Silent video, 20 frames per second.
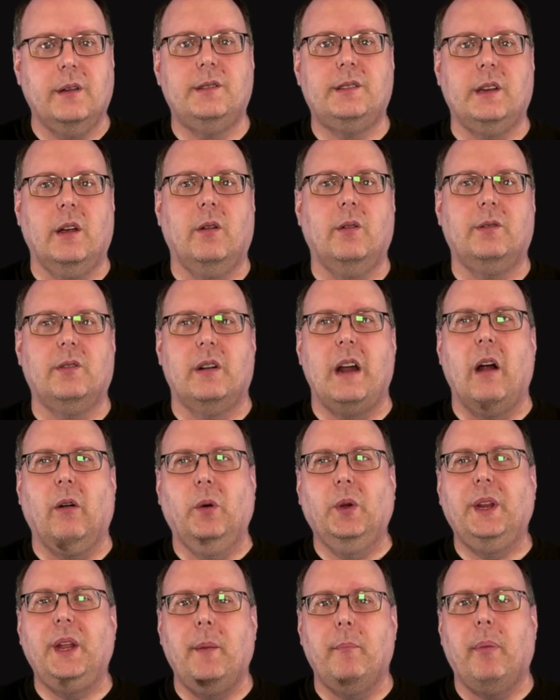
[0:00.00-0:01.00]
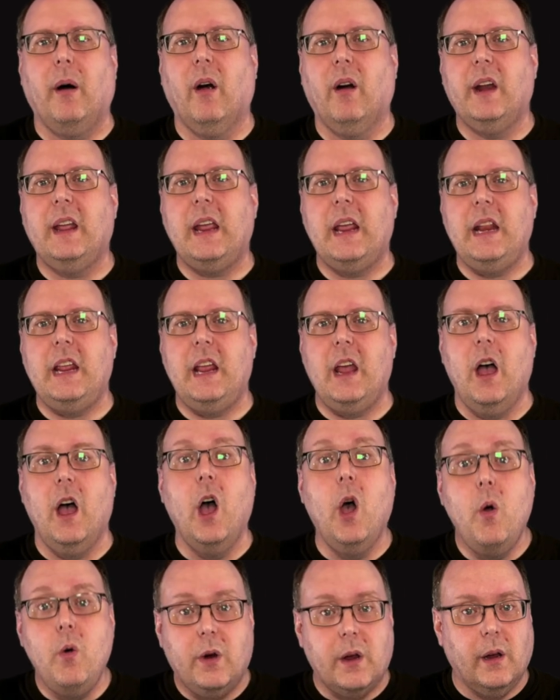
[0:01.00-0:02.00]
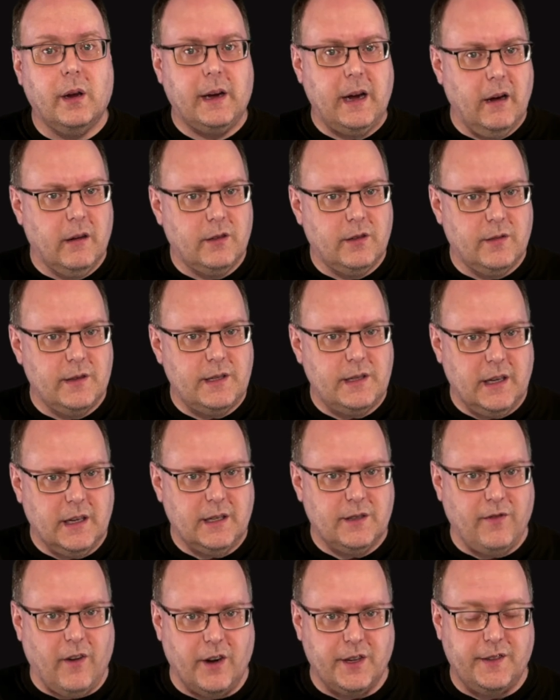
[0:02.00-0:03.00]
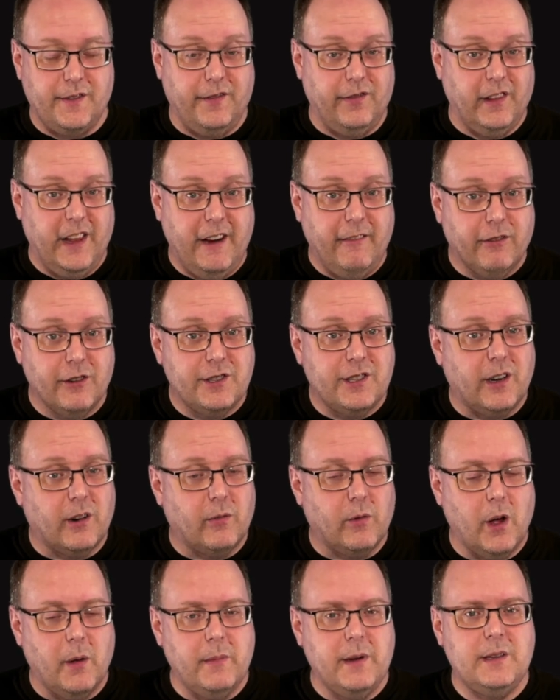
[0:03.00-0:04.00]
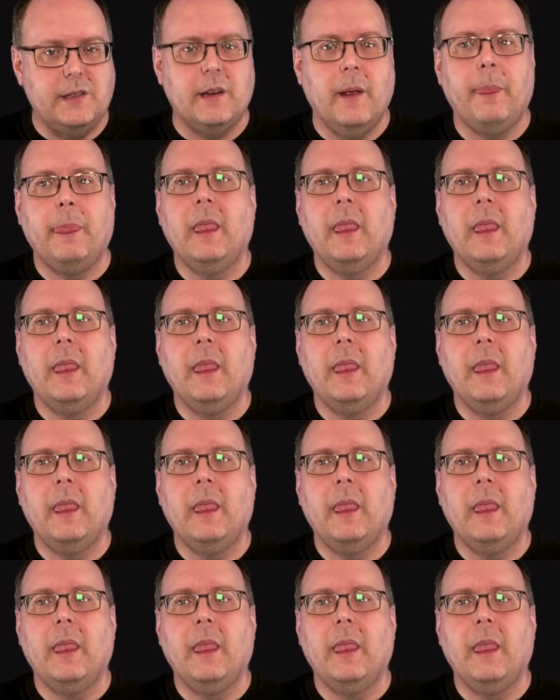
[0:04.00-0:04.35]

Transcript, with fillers: so they're not really imparting any oak characteristics as far as flavors and aromas.